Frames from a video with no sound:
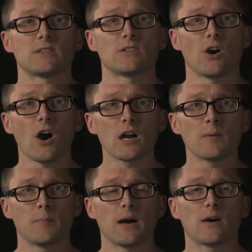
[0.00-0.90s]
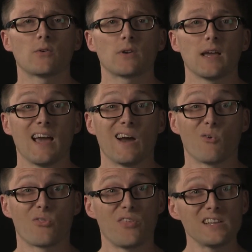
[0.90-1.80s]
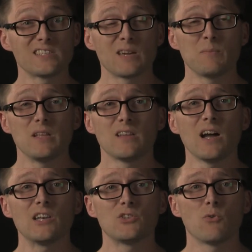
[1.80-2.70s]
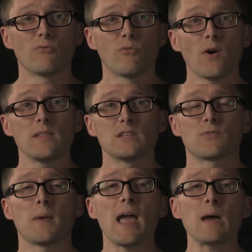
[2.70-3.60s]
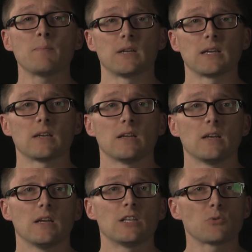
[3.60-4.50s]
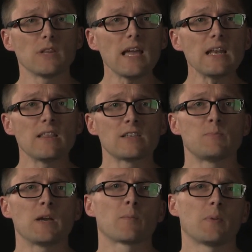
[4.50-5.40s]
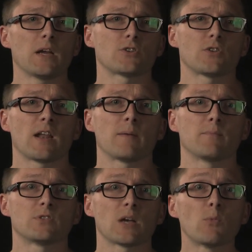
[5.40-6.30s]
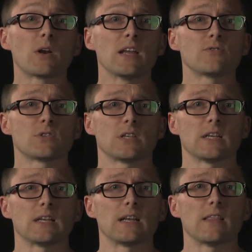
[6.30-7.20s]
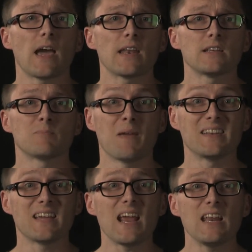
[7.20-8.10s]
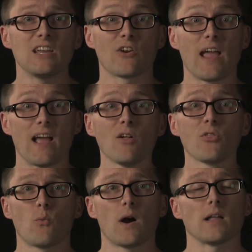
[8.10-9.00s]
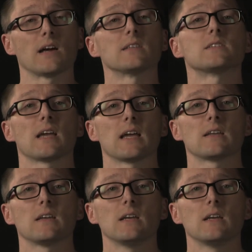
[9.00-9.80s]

to talk about things that can be done to avoid this from happening. It's related to this bigger picture that I'm somewhat interested in, and that is maintaining your health while on set.